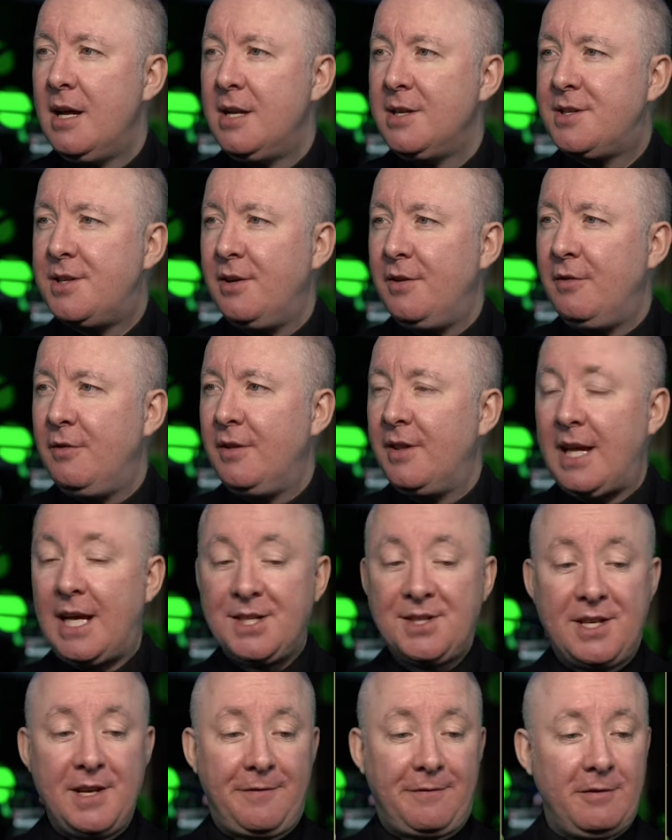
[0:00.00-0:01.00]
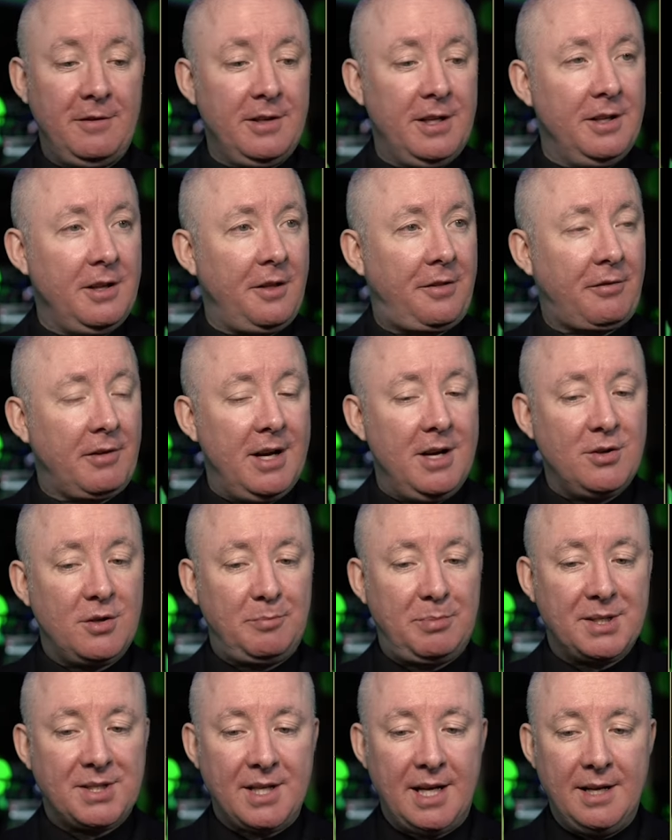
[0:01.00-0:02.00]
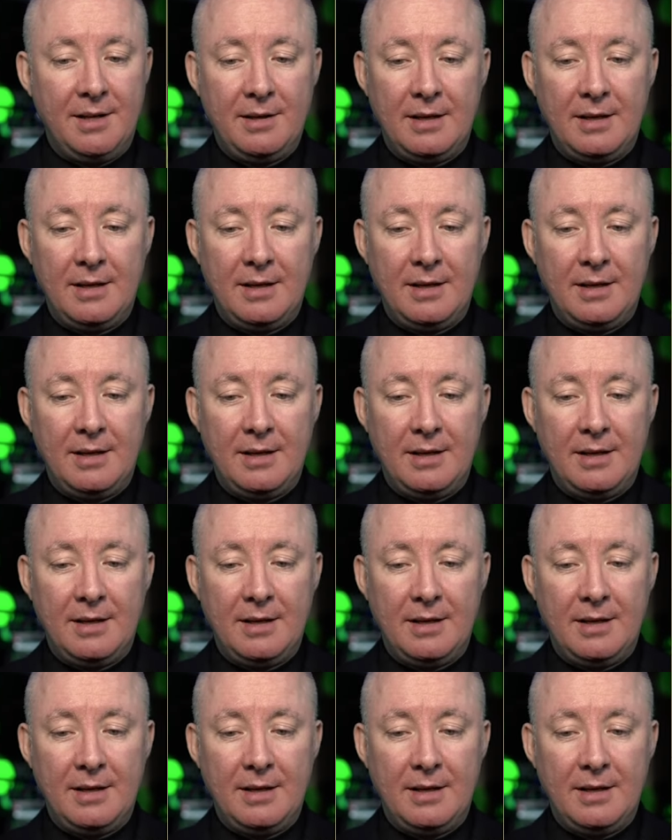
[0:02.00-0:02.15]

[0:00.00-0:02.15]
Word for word: to, that's different than the 300%.